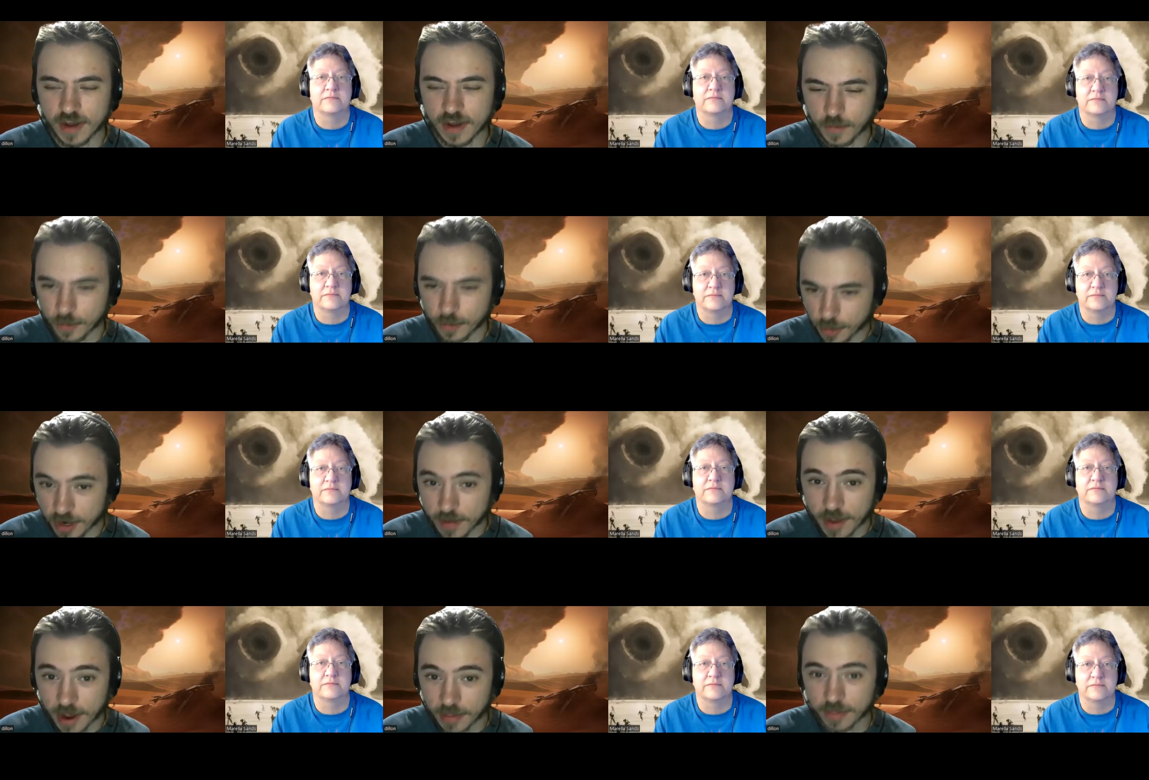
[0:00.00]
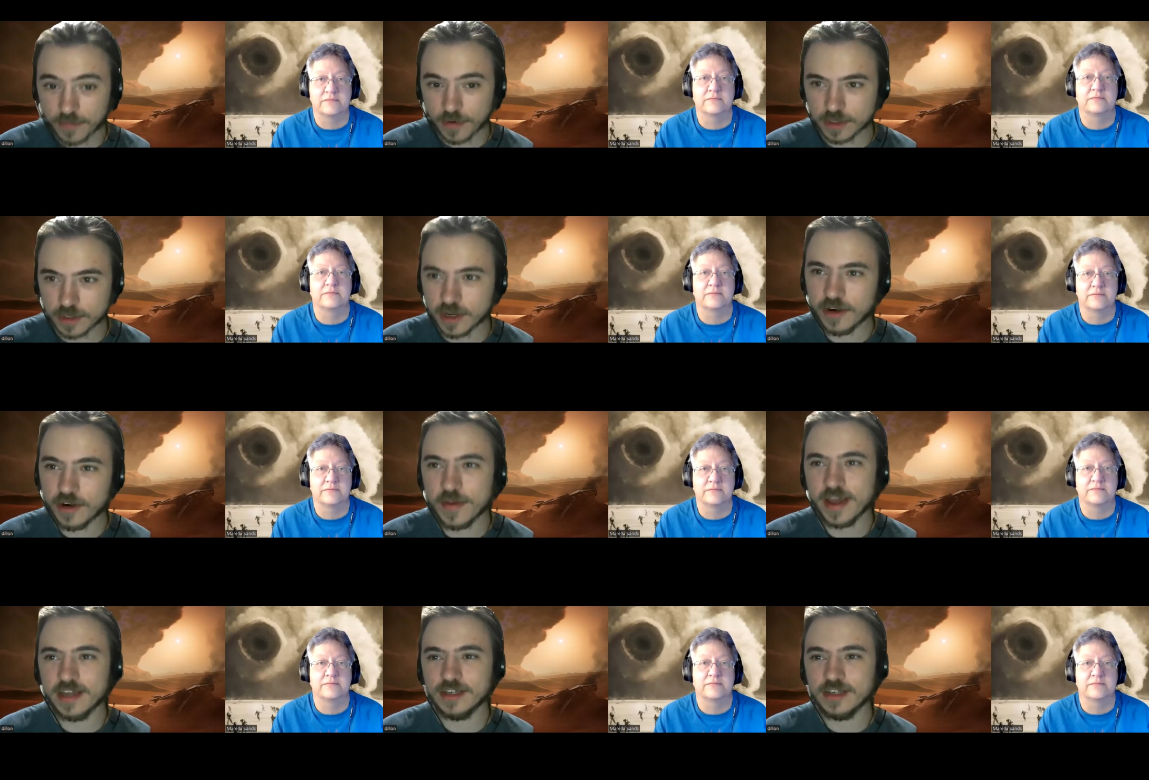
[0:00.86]
Speaker 1: up within about the first hundred
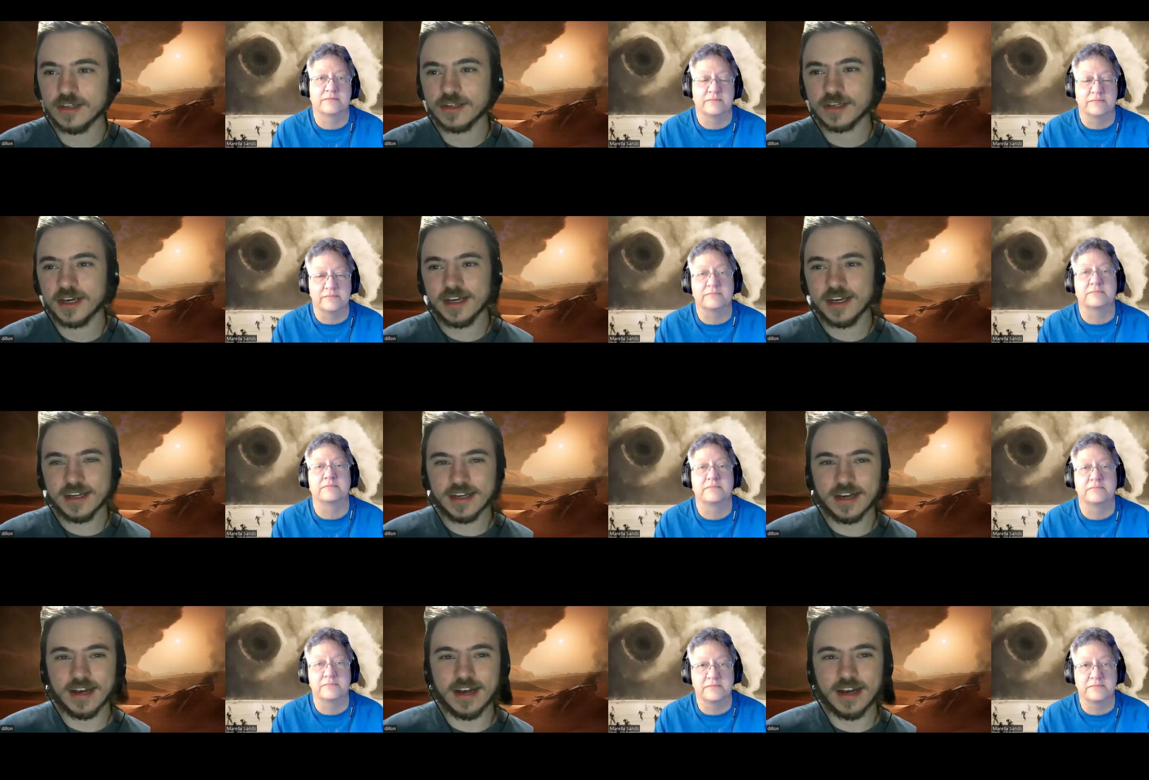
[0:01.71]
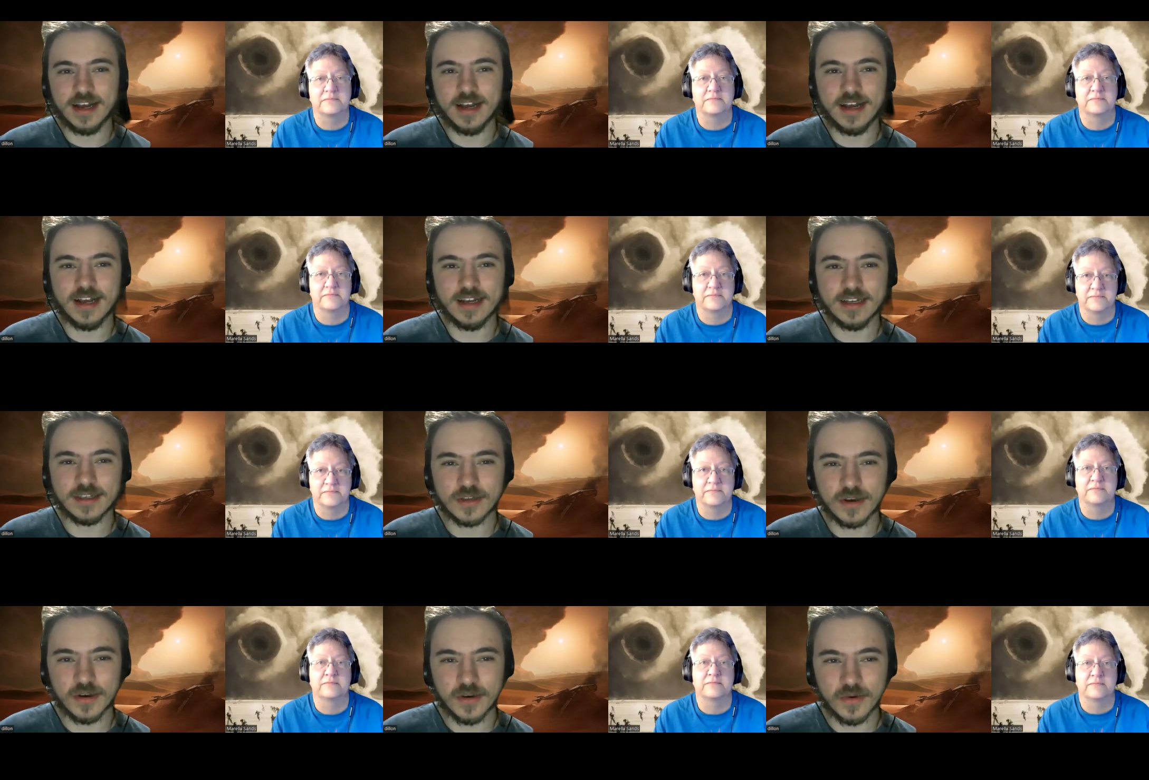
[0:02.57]
pages. Mm. Uh,
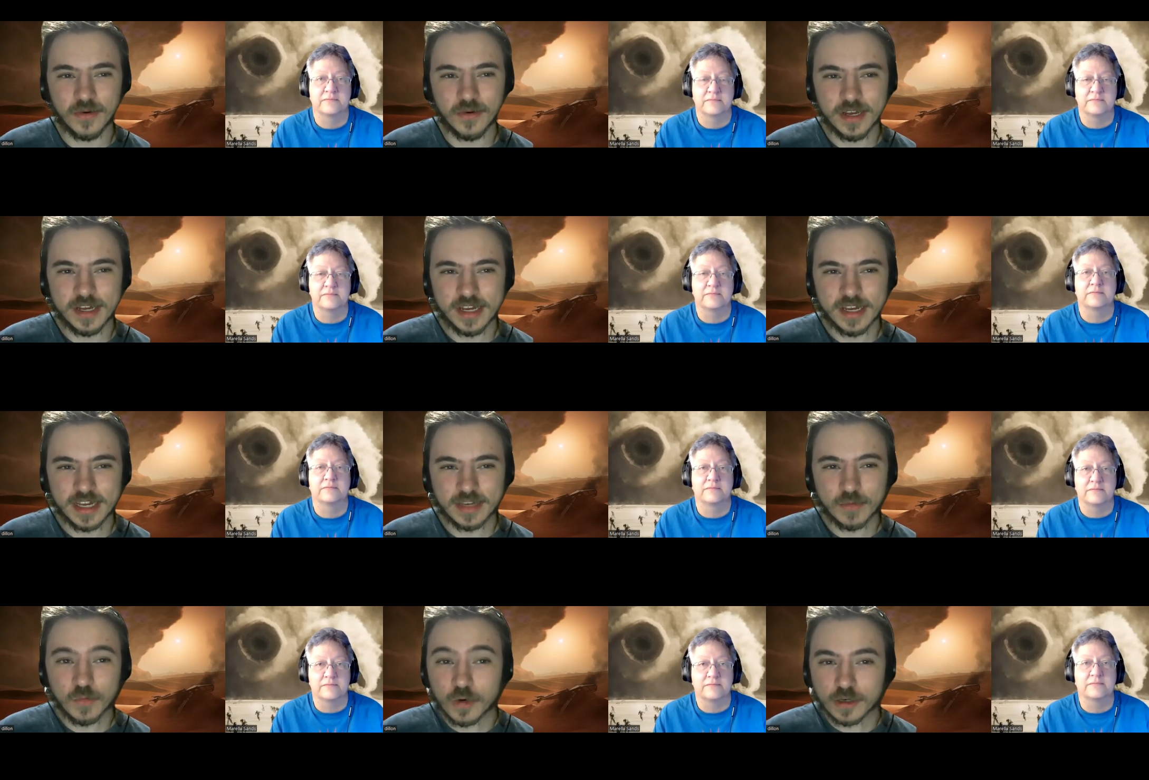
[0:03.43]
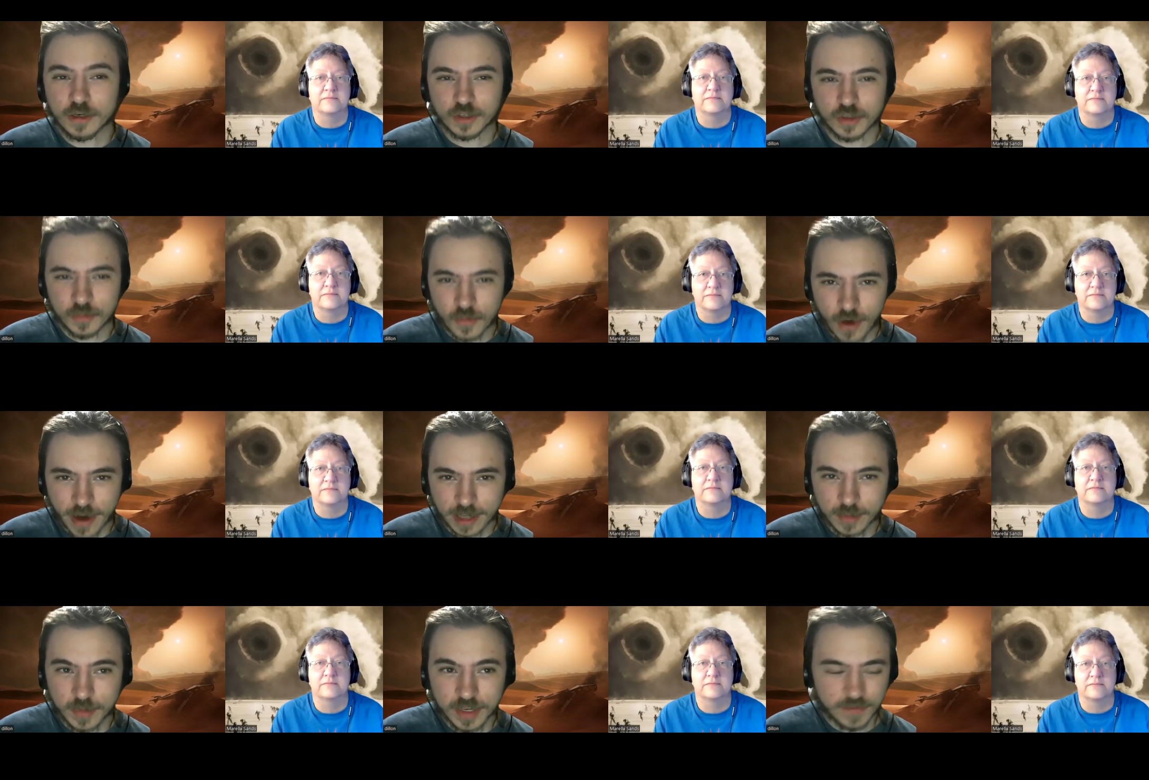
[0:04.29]
so it wouldn't
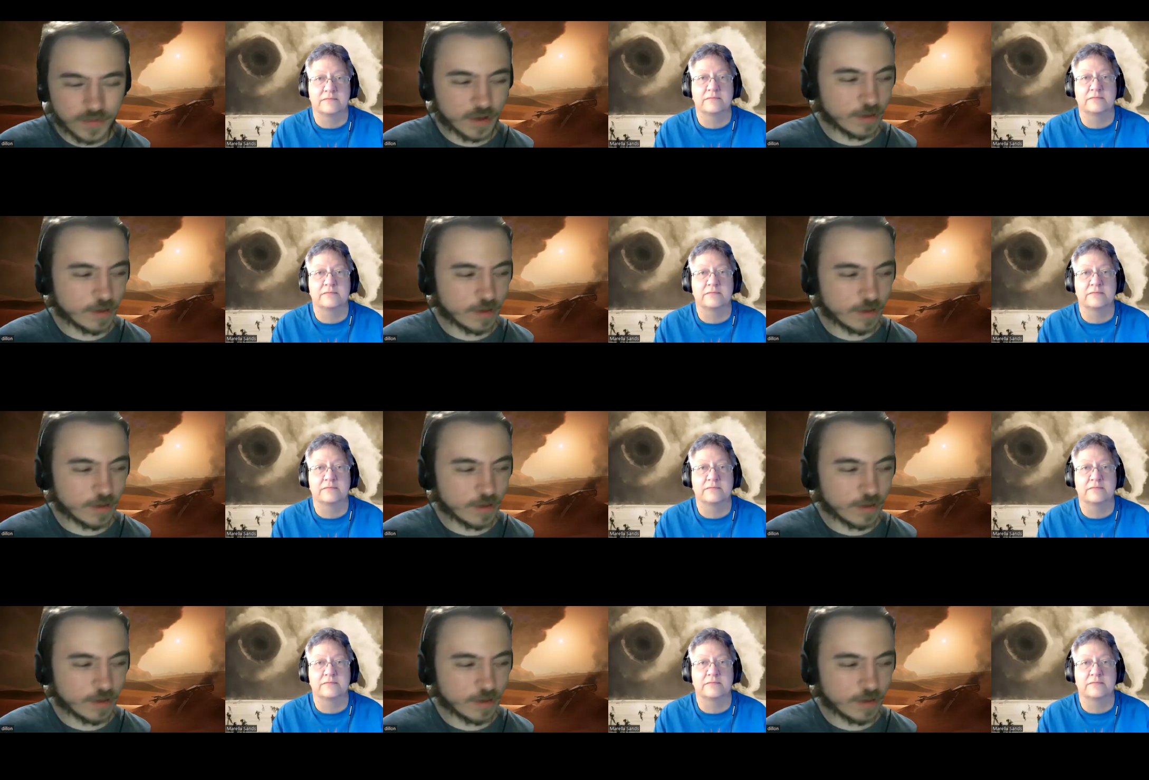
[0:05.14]
surprise me if there